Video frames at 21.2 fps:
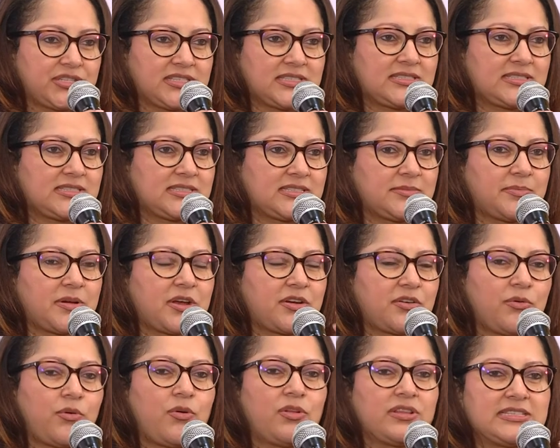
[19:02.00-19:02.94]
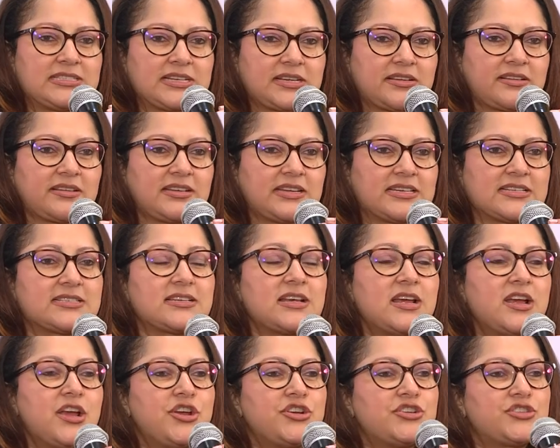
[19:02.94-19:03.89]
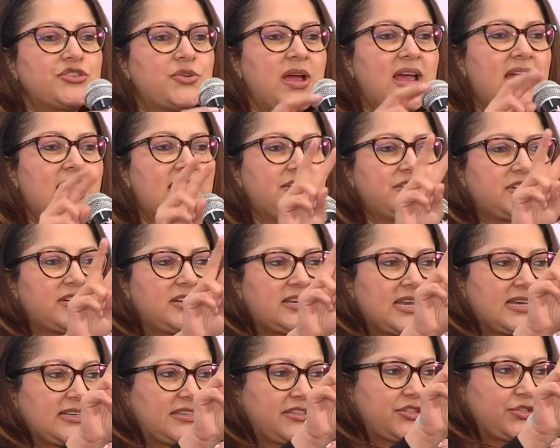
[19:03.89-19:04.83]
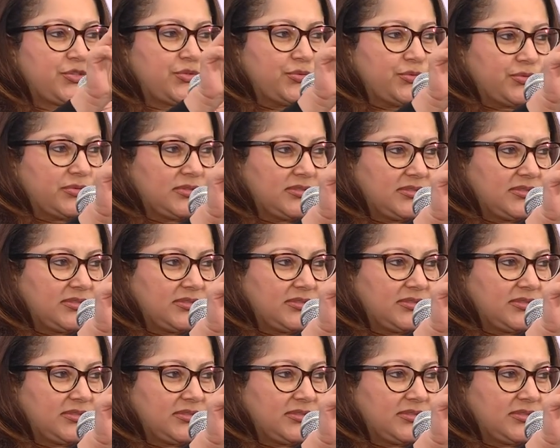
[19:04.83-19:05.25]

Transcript: It's about all these other things. So I had to connect the two.